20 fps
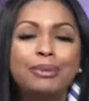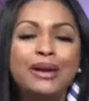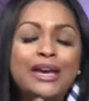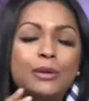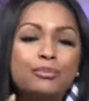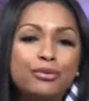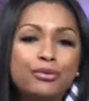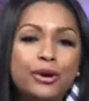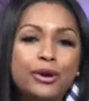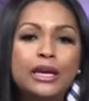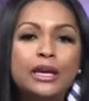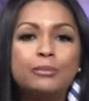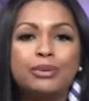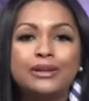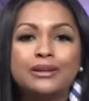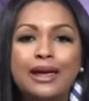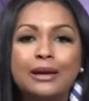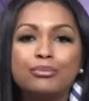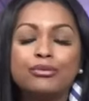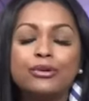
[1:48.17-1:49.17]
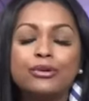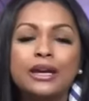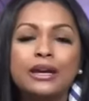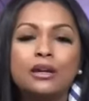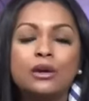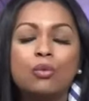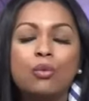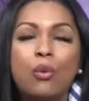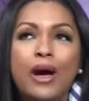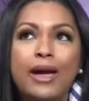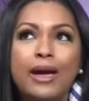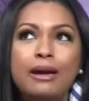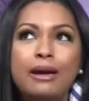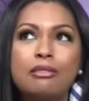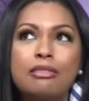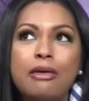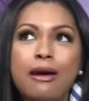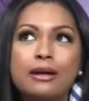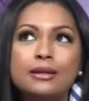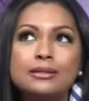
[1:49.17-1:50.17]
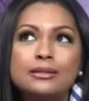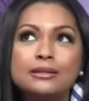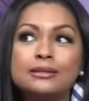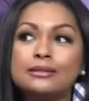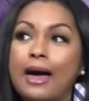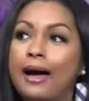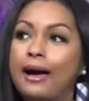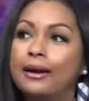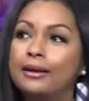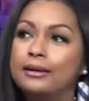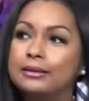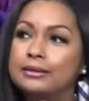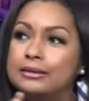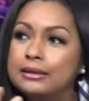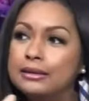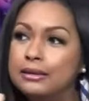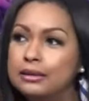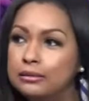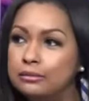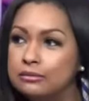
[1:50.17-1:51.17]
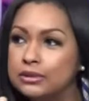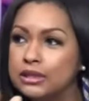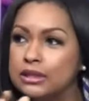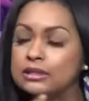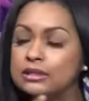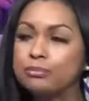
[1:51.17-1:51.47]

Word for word: being pretty, but like pretty in a way that society deems